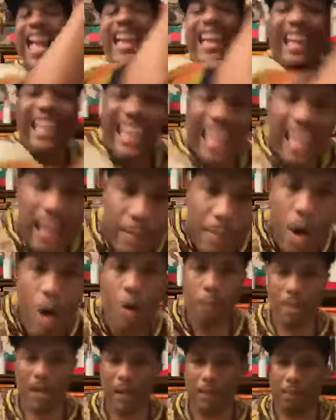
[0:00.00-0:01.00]
Igbo
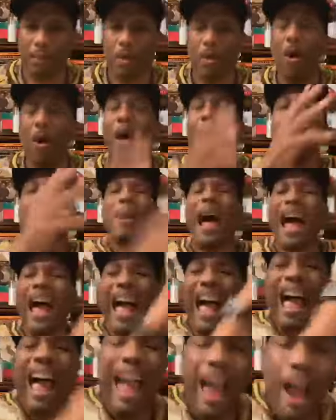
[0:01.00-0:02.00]
people, by
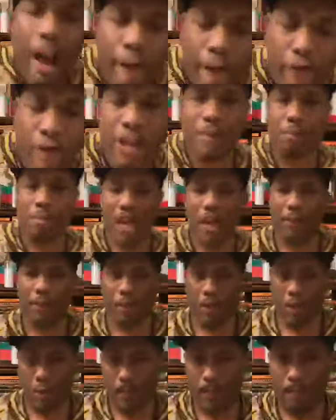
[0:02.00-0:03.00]
Afrin
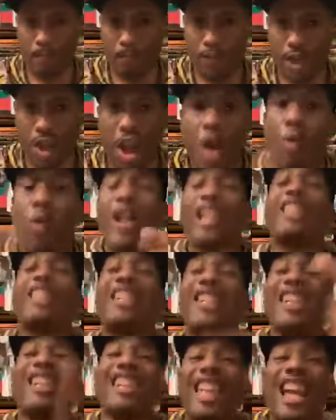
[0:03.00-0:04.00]
people, which
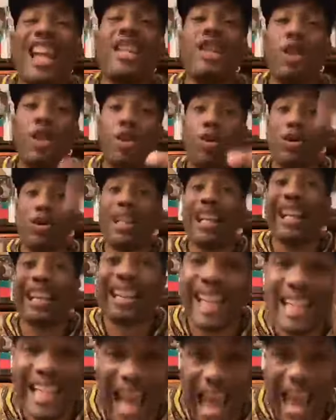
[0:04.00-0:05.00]
continues
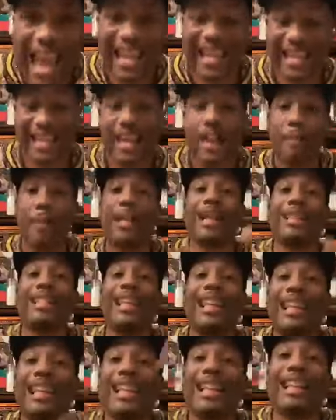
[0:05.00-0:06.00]
today because
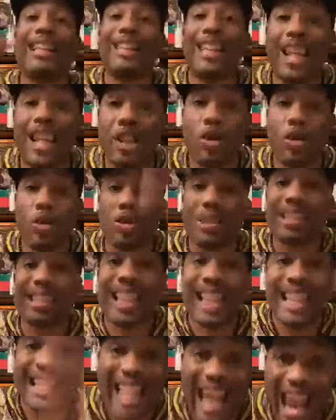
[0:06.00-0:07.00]
it continues
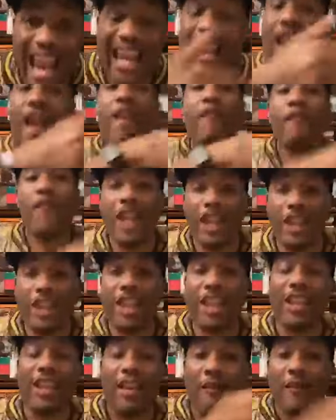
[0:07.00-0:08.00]
today.
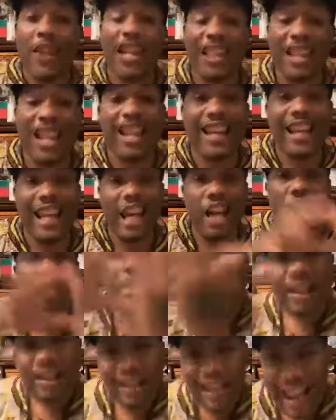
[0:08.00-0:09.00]
50, 50 years
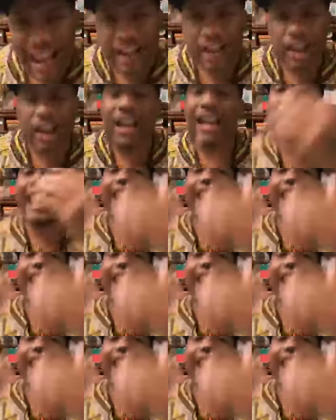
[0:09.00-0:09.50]
later, it